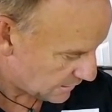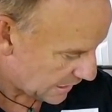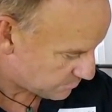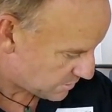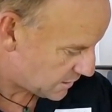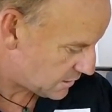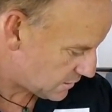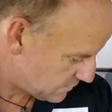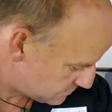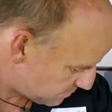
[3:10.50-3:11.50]
a label
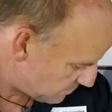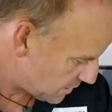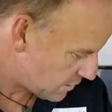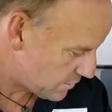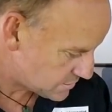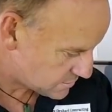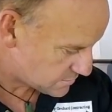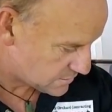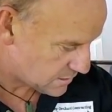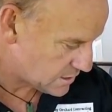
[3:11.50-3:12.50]
maker, spare
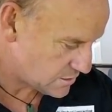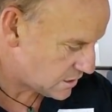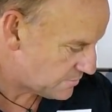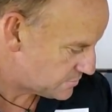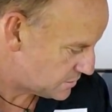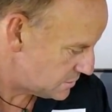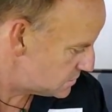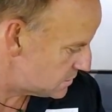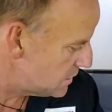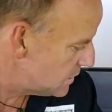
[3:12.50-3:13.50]
batteries, insulation tape,
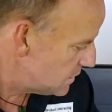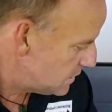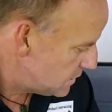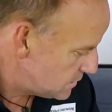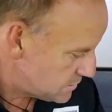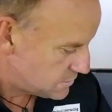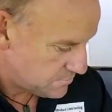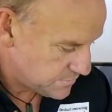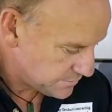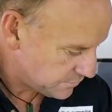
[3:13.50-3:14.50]
scissors, just
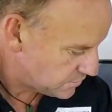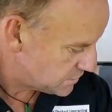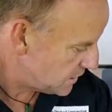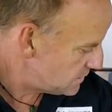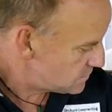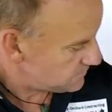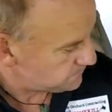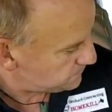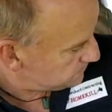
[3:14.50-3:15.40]
some general odds and ends